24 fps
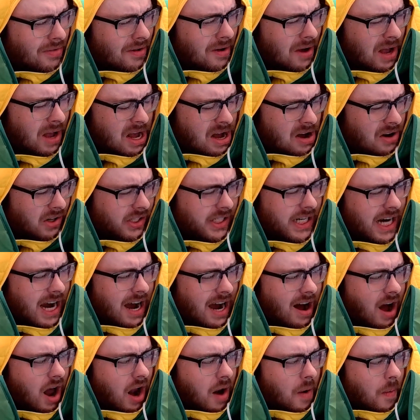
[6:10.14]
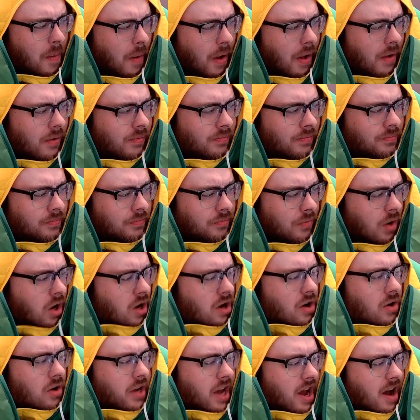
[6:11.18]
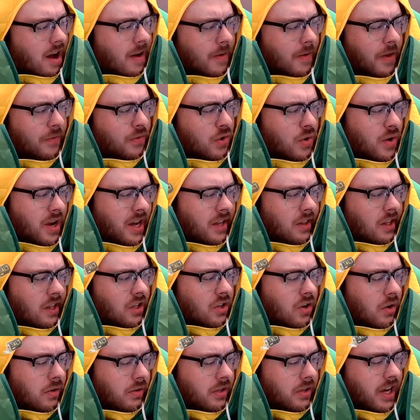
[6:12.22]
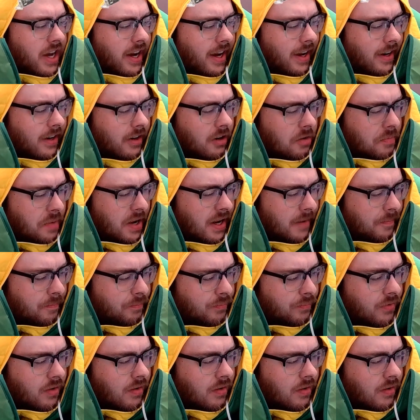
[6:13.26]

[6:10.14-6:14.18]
Oh, God. Oh, yeah. If you eat this whole can, it'll be